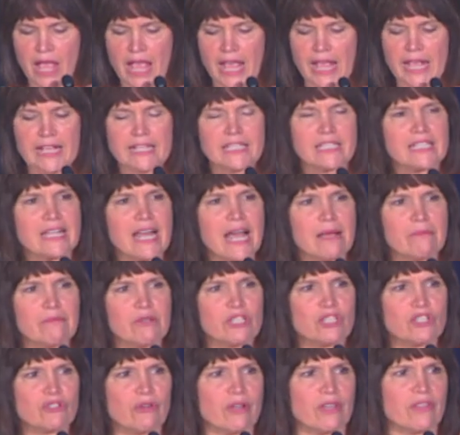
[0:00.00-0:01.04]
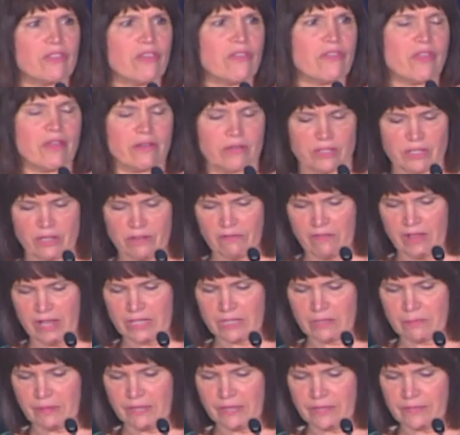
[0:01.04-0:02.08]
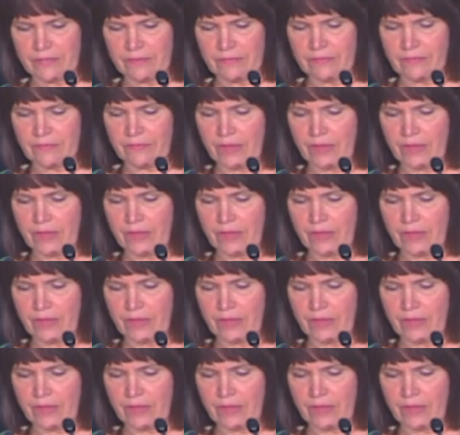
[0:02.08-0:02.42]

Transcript: It's time to strengthen those investments.